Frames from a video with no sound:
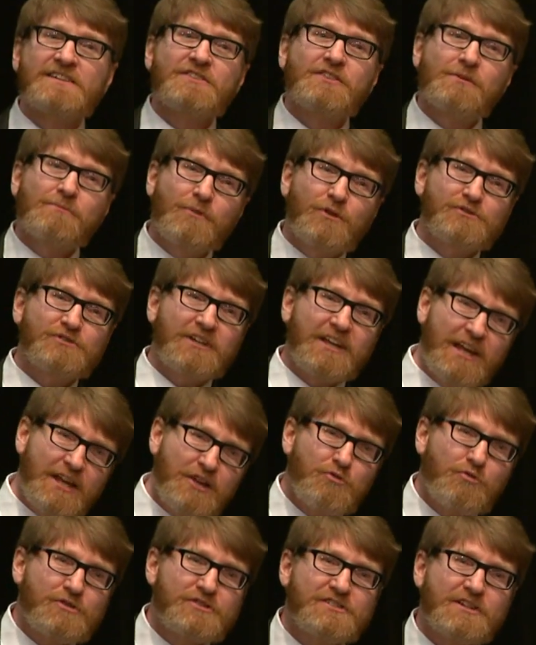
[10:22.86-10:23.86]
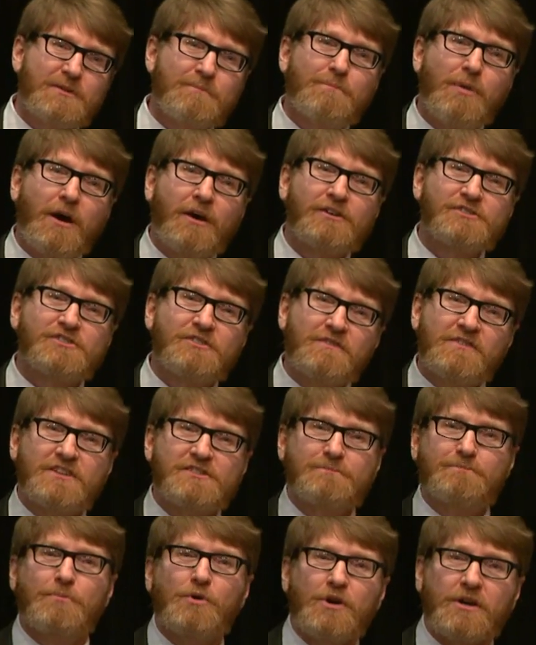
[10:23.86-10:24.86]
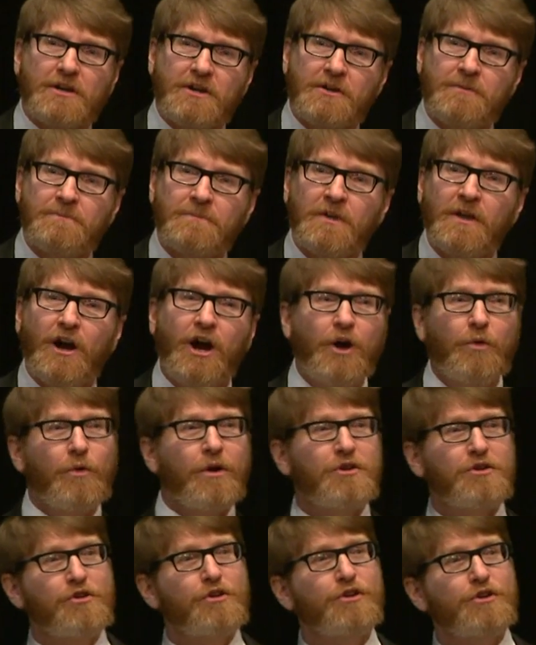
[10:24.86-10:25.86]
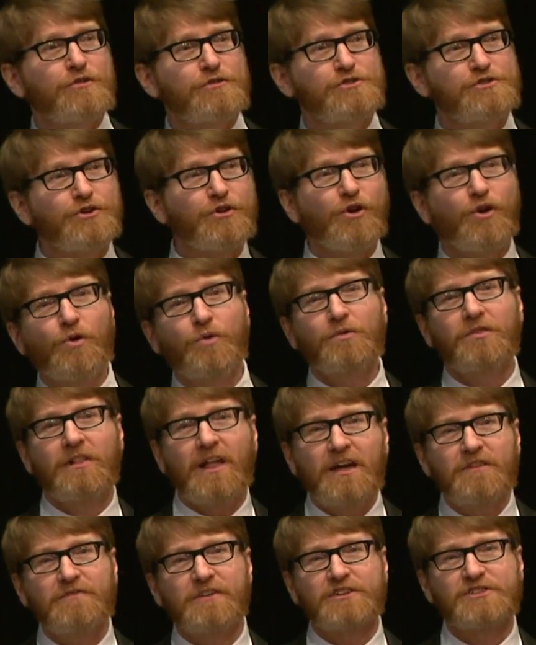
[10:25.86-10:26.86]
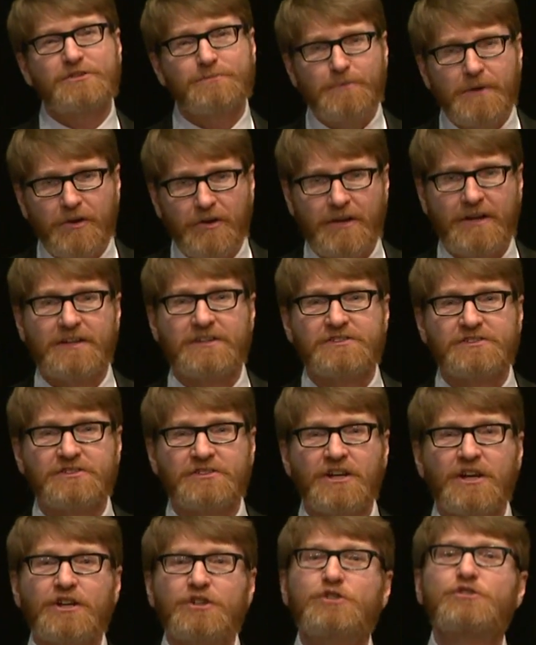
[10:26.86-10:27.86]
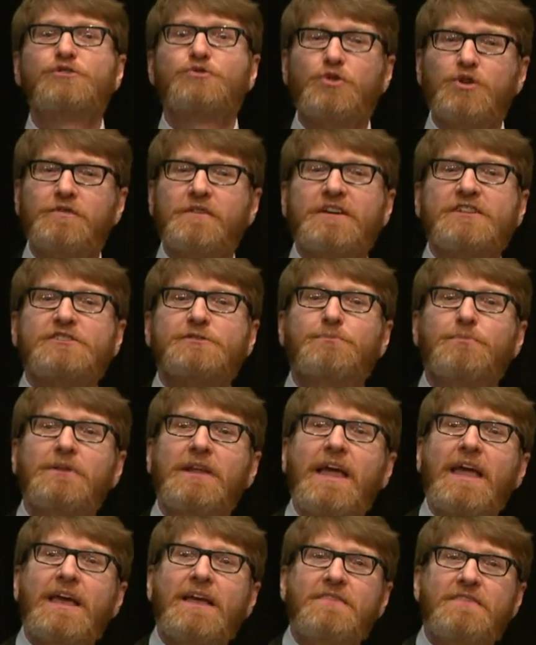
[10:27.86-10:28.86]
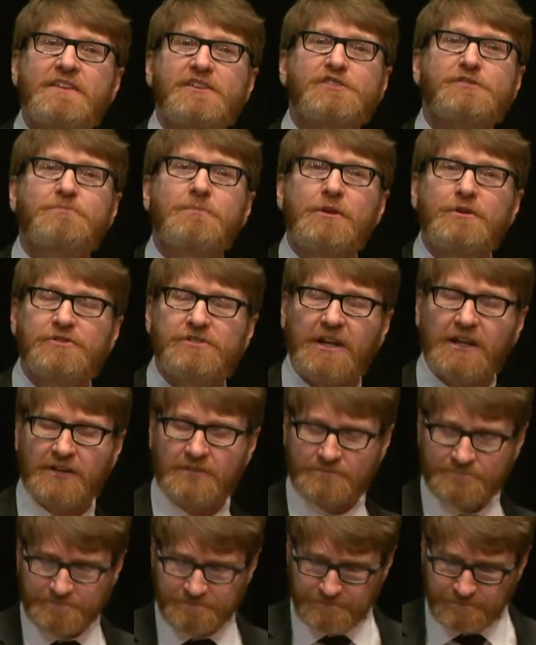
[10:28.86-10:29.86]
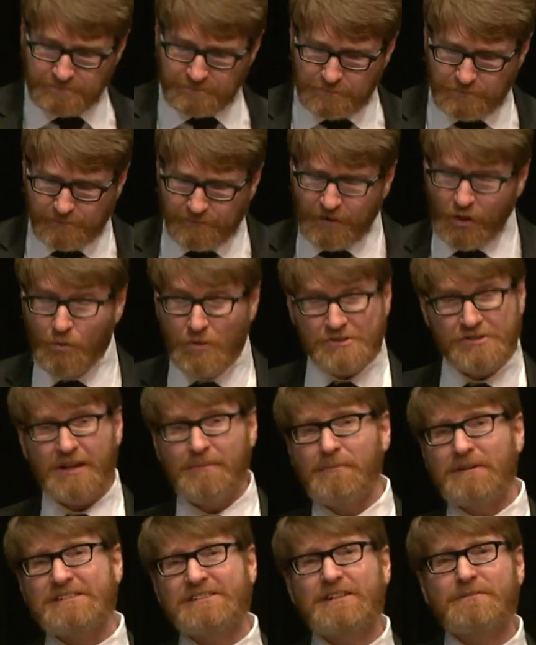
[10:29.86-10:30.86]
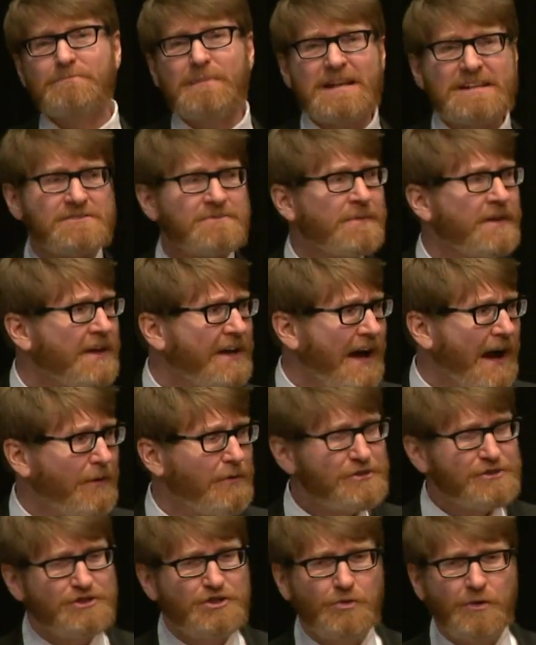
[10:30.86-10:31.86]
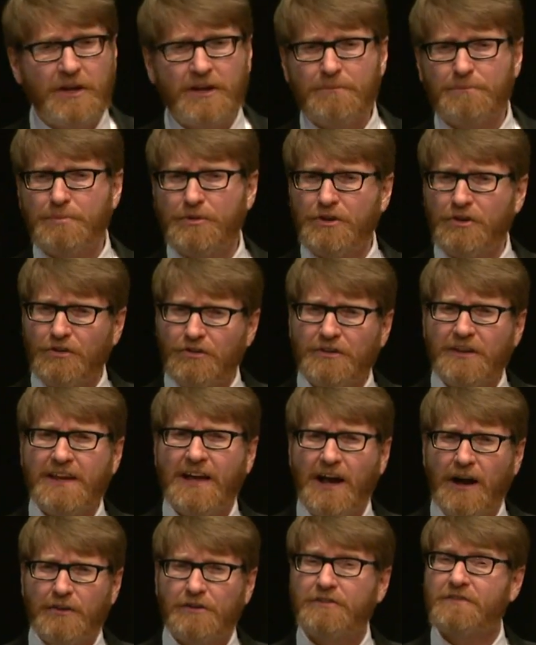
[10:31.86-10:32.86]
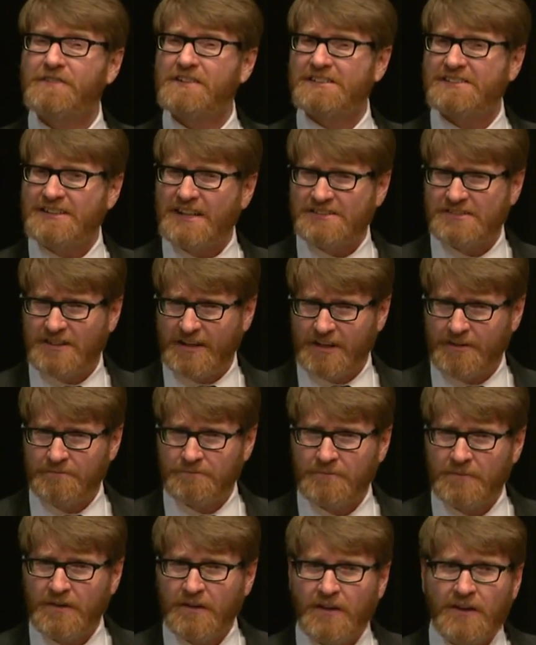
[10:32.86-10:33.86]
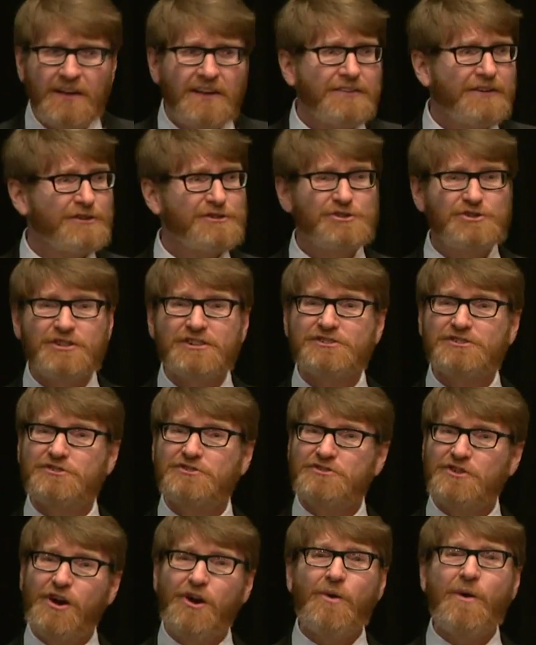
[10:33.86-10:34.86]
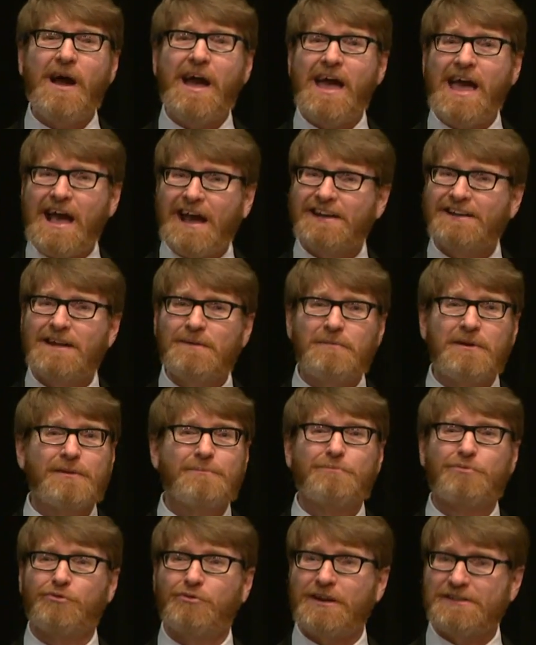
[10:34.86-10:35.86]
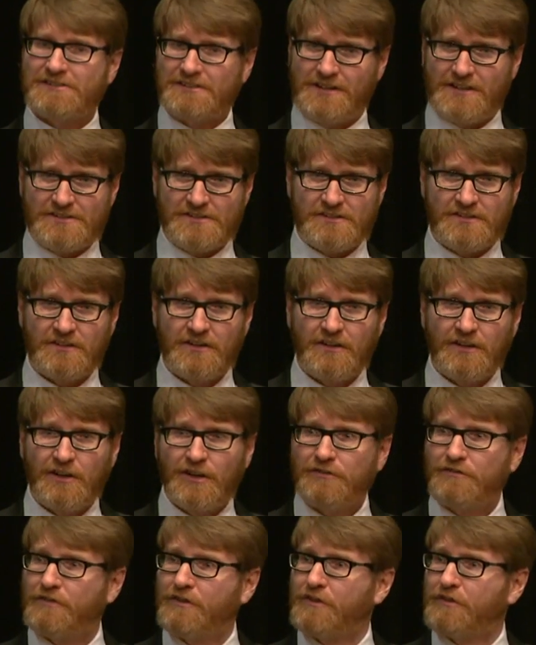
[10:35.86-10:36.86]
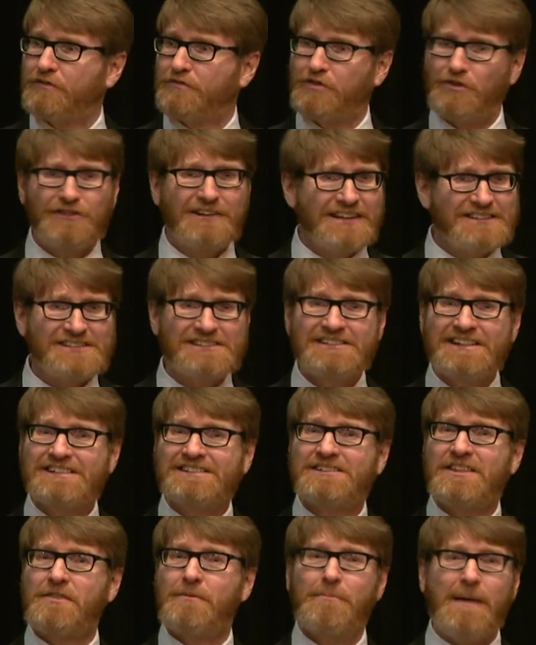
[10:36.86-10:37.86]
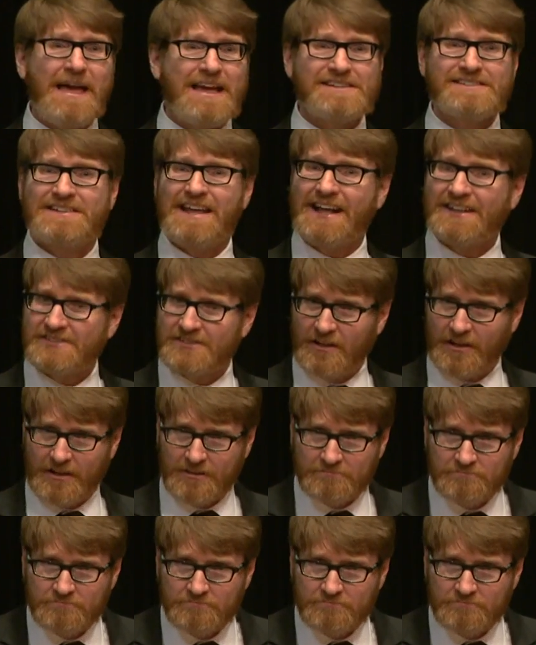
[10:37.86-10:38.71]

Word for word: the most interesting parts of this book are when you use your own life experience to sort of explain this music, which I must admit I was doing purely out of necessity. There's just no academic precedent for listening to the band Tesla.